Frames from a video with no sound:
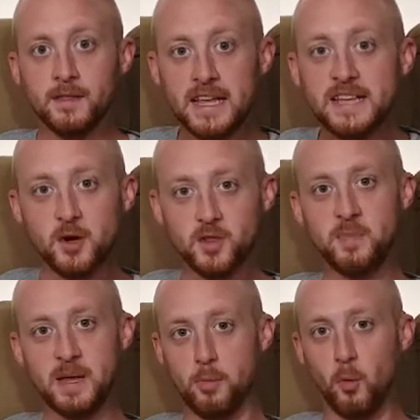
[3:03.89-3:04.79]
These are the
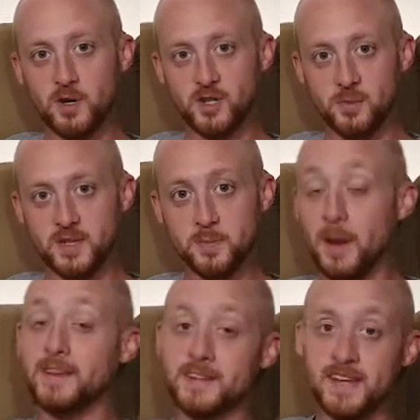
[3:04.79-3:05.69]
people we should be
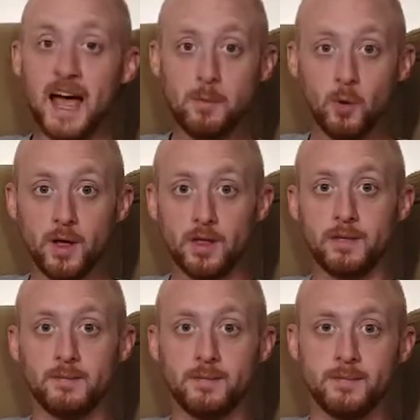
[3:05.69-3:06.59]
spending time
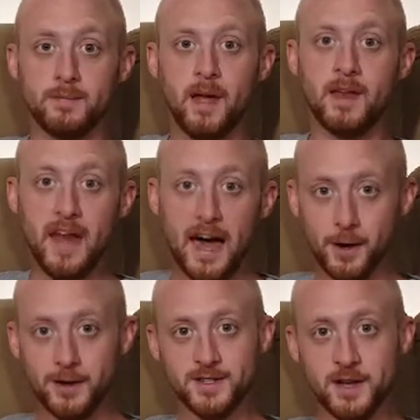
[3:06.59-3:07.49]
with, not
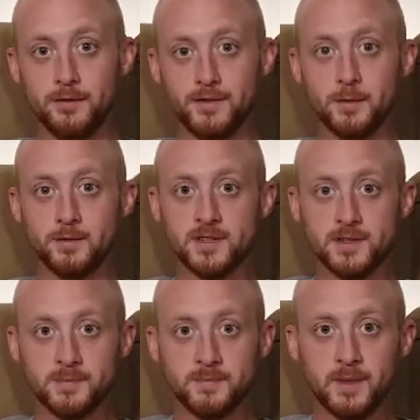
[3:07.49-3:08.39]
our cell
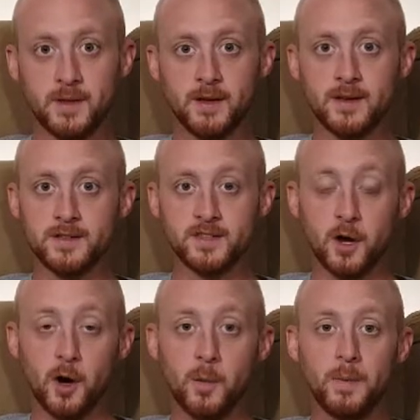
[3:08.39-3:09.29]
phones.
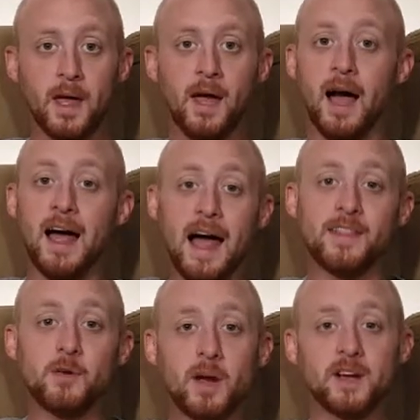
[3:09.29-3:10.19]
So I
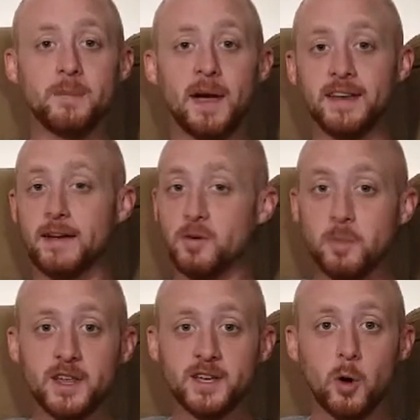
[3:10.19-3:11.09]
highly recommend
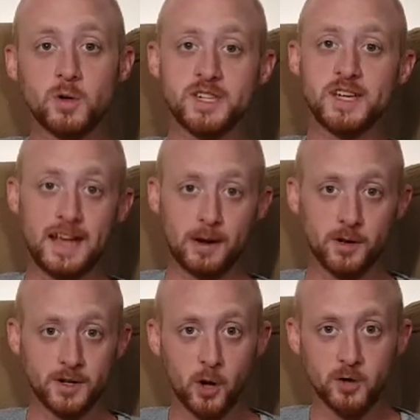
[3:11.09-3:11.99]
everybody go see
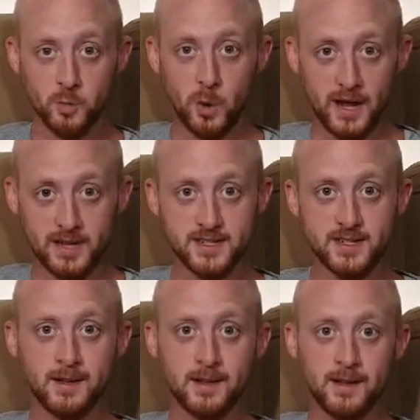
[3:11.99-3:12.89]
Ingrid Goes West.